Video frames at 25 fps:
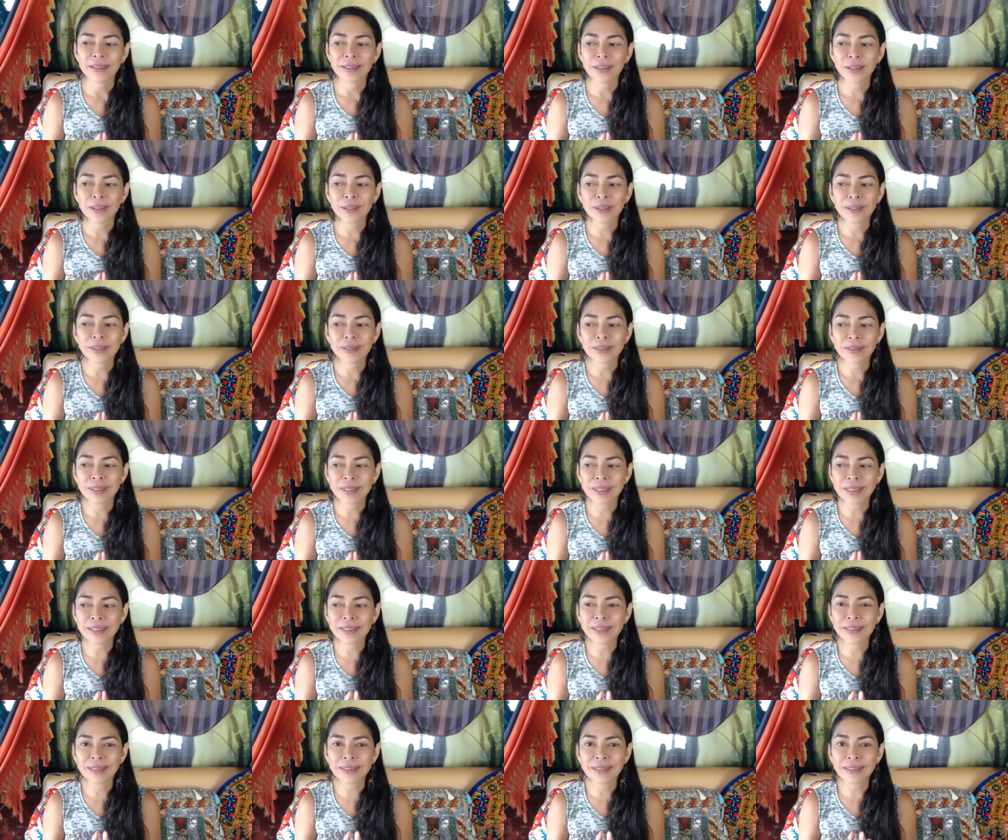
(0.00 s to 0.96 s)
so
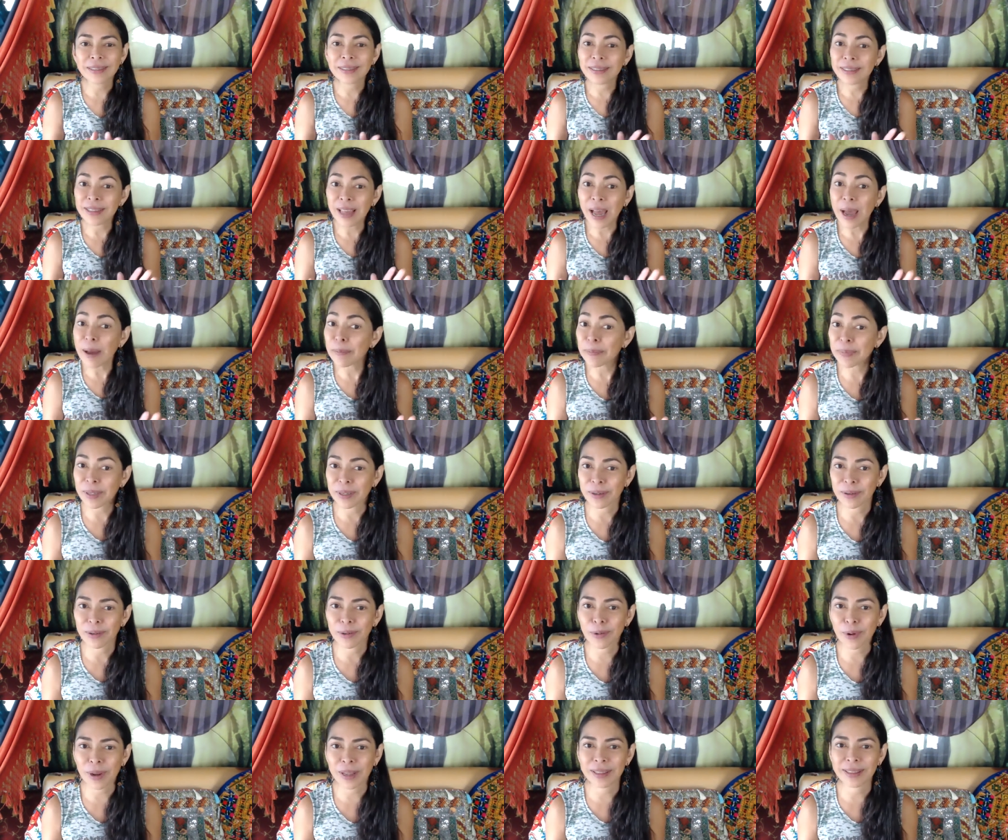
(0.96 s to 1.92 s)
just stop
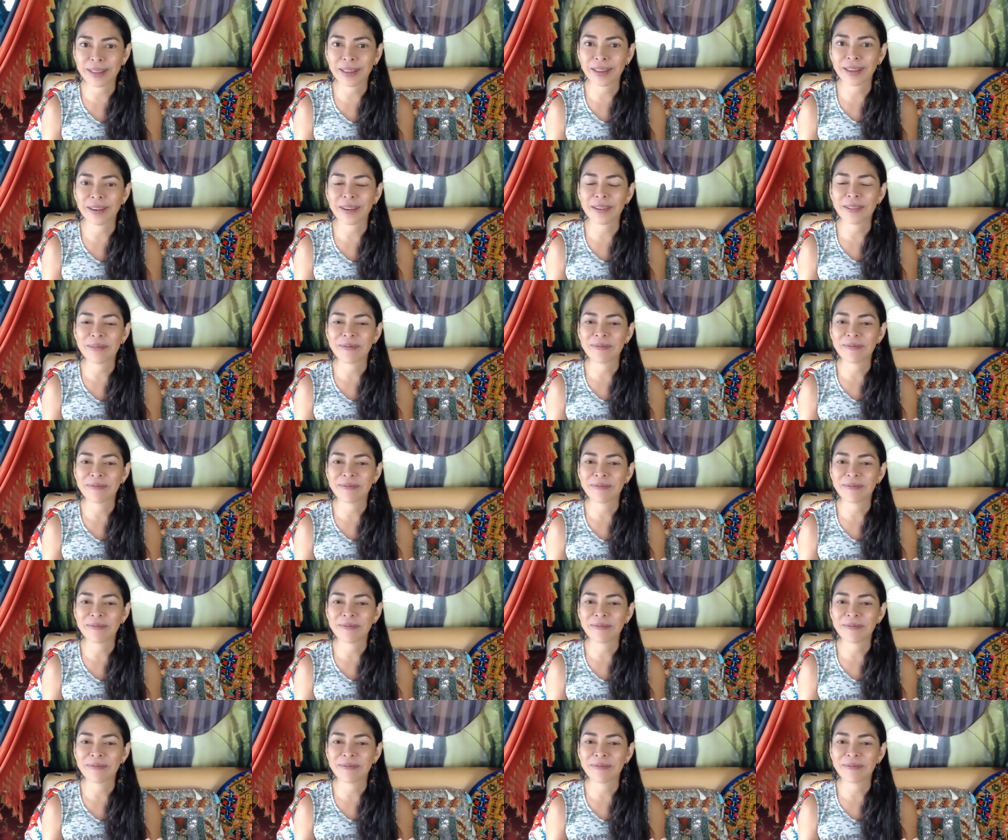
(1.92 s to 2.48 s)
right there.